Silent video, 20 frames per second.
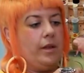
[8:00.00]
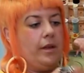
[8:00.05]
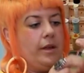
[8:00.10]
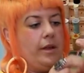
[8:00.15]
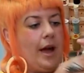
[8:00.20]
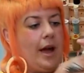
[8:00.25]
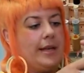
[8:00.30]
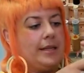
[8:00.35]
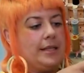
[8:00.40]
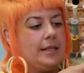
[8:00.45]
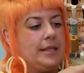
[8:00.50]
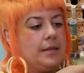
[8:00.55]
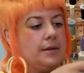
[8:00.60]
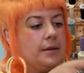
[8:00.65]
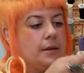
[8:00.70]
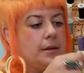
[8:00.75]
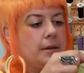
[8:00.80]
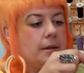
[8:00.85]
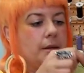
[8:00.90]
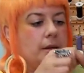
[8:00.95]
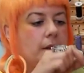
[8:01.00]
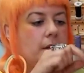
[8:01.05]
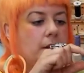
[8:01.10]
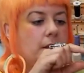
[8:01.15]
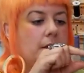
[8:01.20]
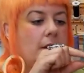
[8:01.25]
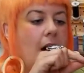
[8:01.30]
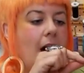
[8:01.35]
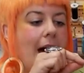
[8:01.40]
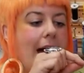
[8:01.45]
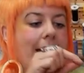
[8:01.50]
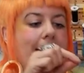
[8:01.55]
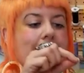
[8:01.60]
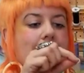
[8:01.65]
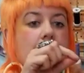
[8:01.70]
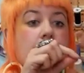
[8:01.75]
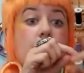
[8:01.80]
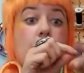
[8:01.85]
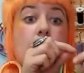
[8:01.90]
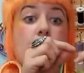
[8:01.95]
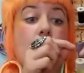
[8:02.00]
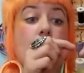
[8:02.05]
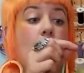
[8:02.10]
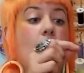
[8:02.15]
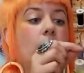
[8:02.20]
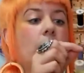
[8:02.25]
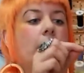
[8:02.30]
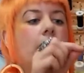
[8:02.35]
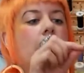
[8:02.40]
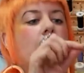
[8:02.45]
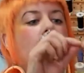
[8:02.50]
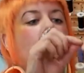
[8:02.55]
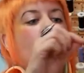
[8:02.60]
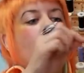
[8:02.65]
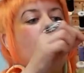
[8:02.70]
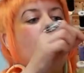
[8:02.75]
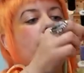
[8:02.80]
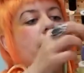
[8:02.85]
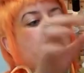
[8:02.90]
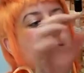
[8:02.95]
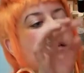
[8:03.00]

nice tight small little knot.